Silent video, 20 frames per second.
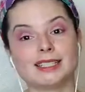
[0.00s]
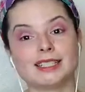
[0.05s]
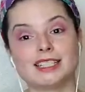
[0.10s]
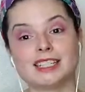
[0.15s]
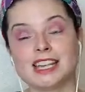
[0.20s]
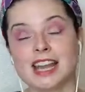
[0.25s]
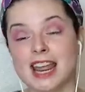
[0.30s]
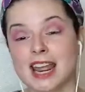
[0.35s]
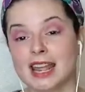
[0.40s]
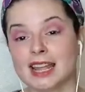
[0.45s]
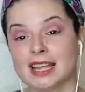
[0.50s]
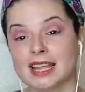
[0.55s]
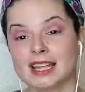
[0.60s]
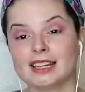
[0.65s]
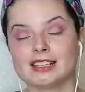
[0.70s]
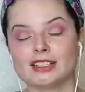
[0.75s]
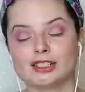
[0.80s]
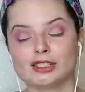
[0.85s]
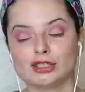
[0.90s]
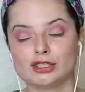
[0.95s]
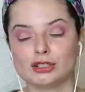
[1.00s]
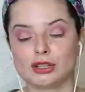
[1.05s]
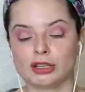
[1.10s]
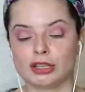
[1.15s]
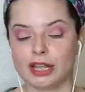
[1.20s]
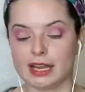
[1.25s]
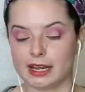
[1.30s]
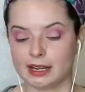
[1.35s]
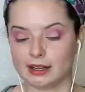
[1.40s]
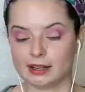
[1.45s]
dang, it is
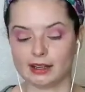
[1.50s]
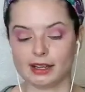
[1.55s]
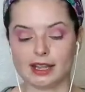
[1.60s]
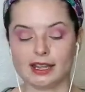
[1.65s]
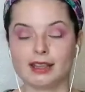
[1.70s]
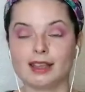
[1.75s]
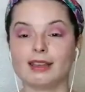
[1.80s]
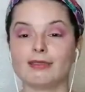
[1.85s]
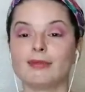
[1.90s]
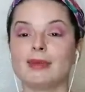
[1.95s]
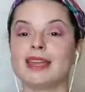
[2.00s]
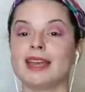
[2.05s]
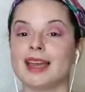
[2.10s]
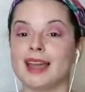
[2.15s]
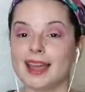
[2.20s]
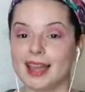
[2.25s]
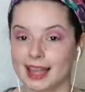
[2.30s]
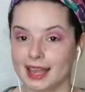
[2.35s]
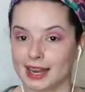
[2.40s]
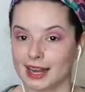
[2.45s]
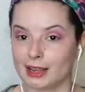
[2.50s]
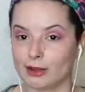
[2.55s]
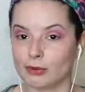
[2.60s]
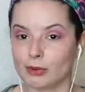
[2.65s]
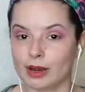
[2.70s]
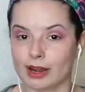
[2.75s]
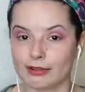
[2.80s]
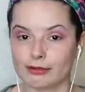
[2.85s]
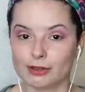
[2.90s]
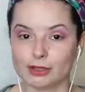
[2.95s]
like, it gave me a headache
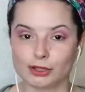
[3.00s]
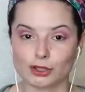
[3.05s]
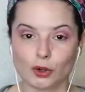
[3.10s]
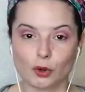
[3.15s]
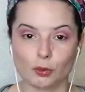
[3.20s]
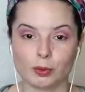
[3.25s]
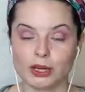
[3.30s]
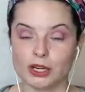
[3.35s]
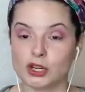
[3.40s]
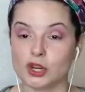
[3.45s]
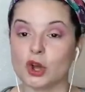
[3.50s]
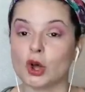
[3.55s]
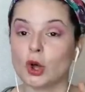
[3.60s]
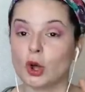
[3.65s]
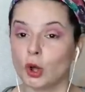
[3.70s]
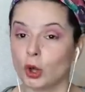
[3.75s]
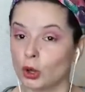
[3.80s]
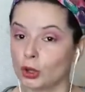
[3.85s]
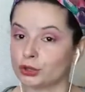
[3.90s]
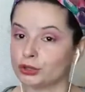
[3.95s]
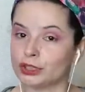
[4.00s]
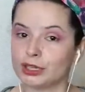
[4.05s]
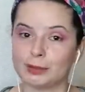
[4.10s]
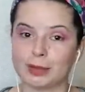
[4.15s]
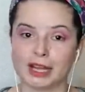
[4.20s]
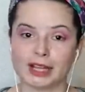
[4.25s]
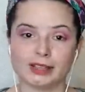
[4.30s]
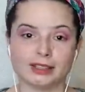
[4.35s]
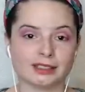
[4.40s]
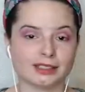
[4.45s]
when I first opened all three
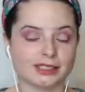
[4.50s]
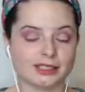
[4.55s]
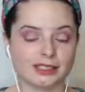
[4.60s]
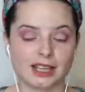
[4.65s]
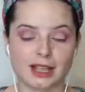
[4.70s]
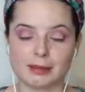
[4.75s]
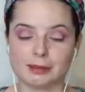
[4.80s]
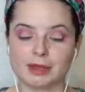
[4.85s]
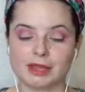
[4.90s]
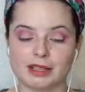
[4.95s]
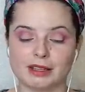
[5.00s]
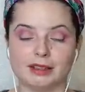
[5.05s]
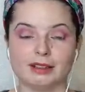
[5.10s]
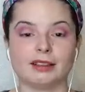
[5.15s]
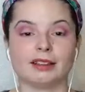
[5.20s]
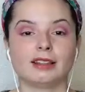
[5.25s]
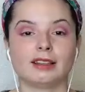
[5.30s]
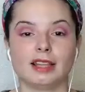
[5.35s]
palettes. Same thing.